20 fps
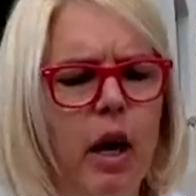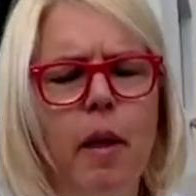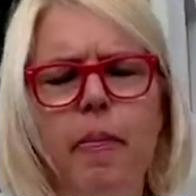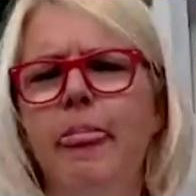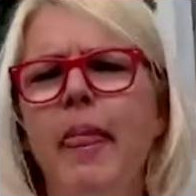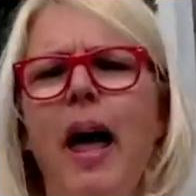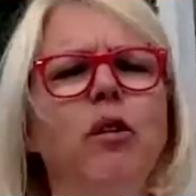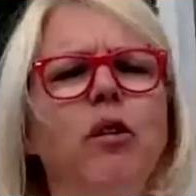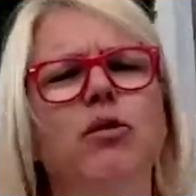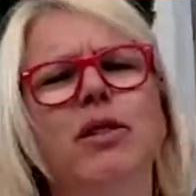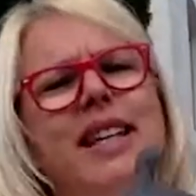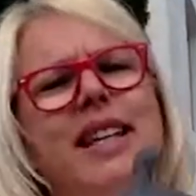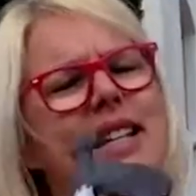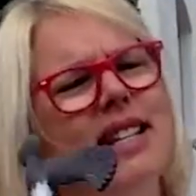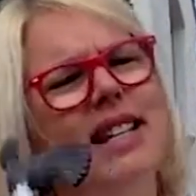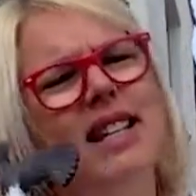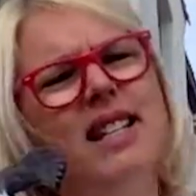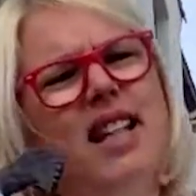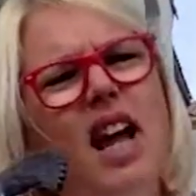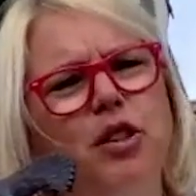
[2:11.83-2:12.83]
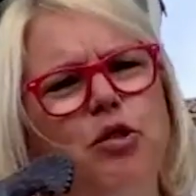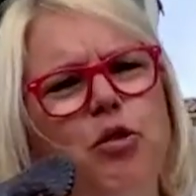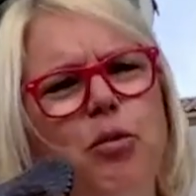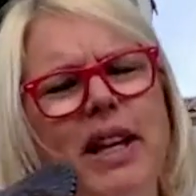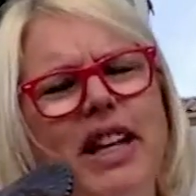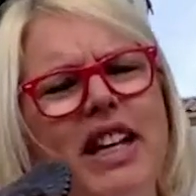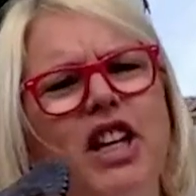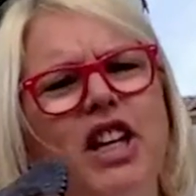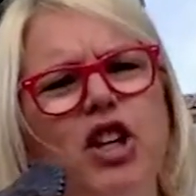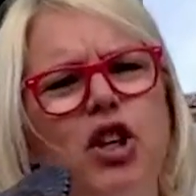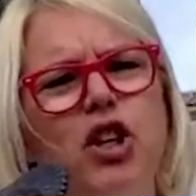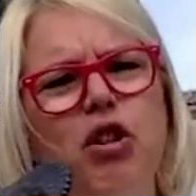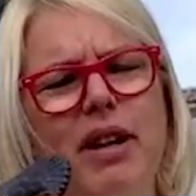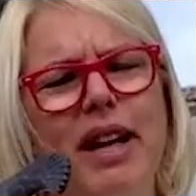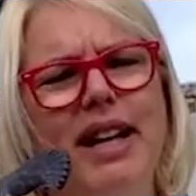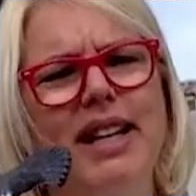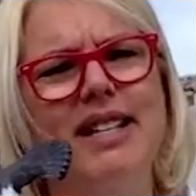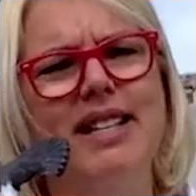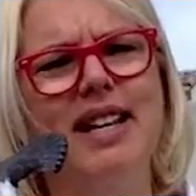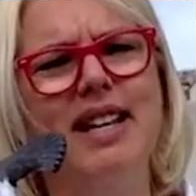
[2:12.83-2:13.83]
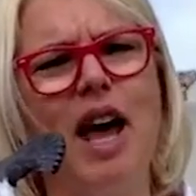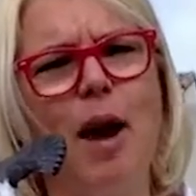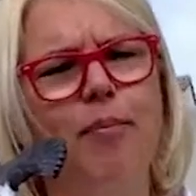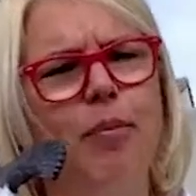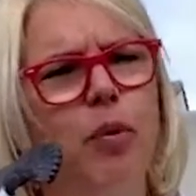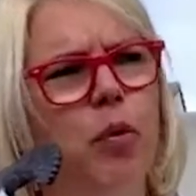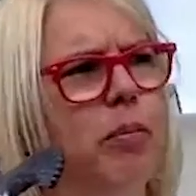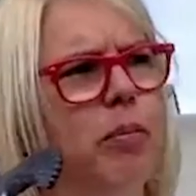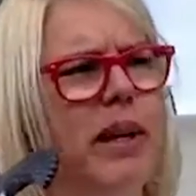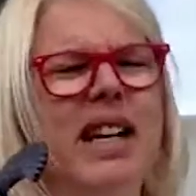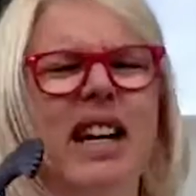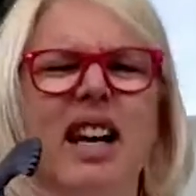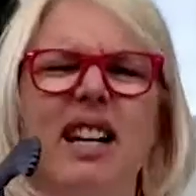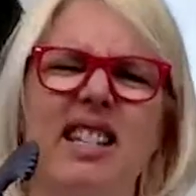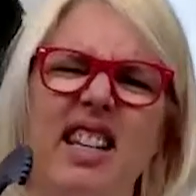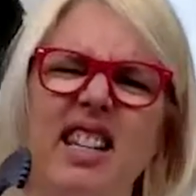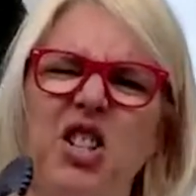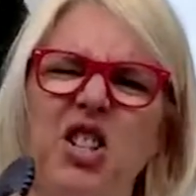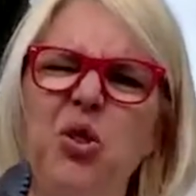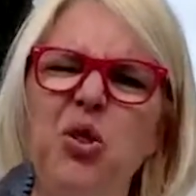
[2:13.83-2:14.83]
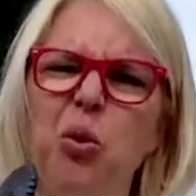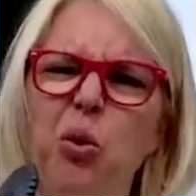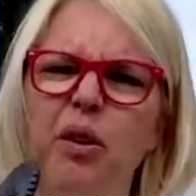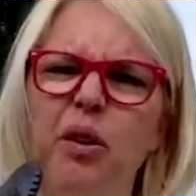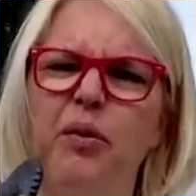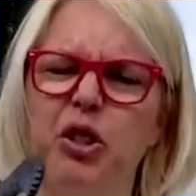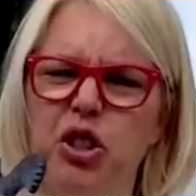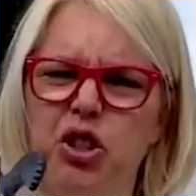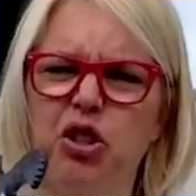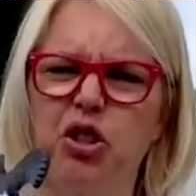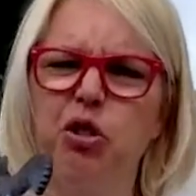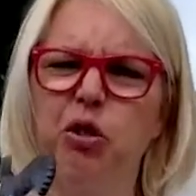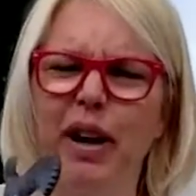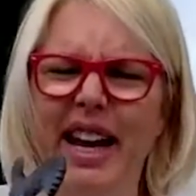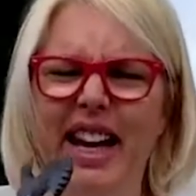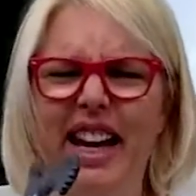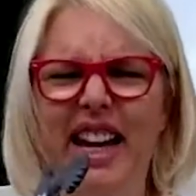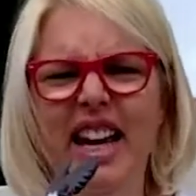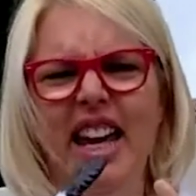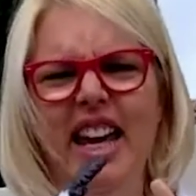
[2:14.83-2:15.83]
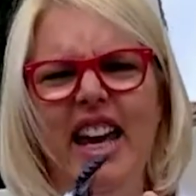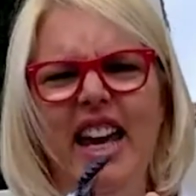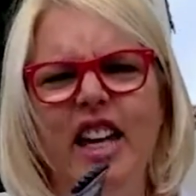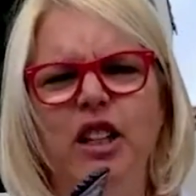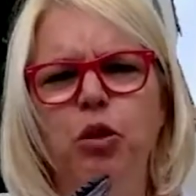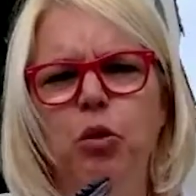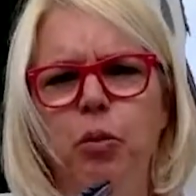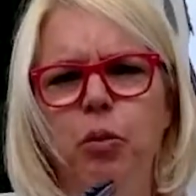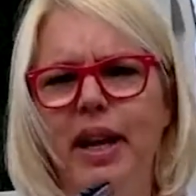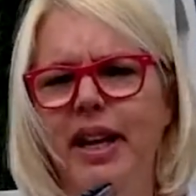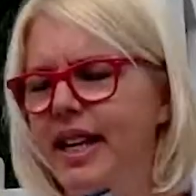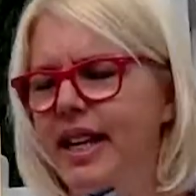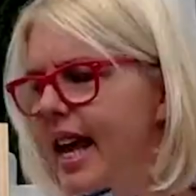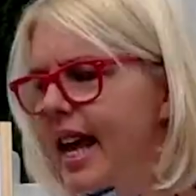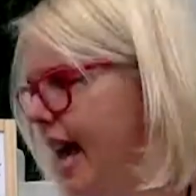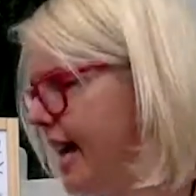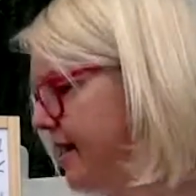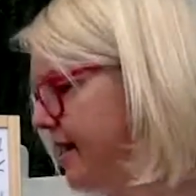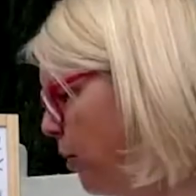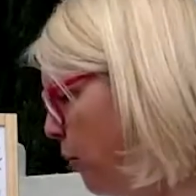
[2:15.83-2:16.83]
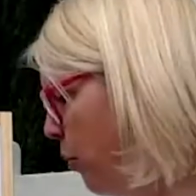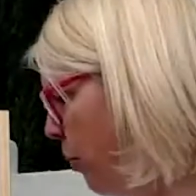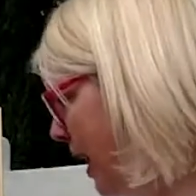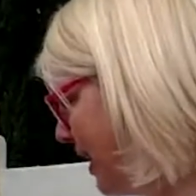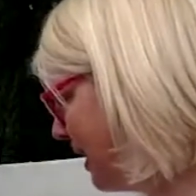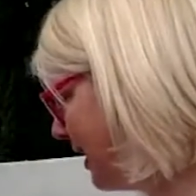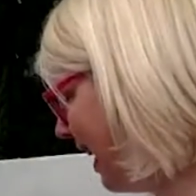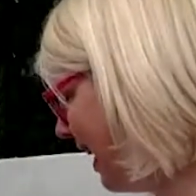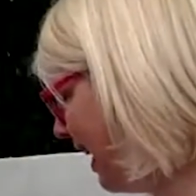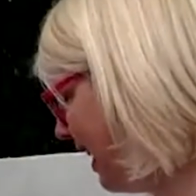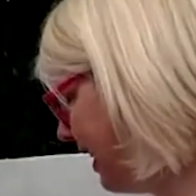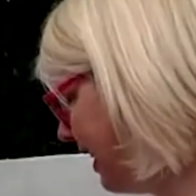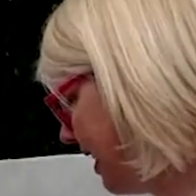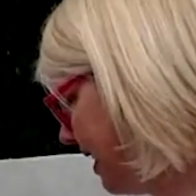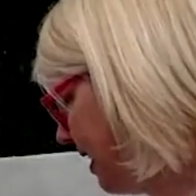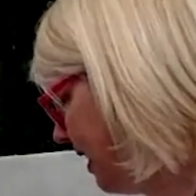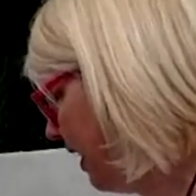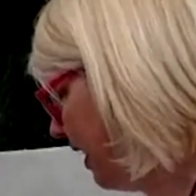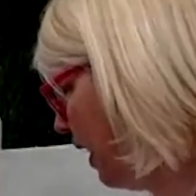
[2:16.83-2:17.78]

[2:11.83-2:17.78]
Now, this is not really a good example because it's sort of a trick. It already has a weight in it.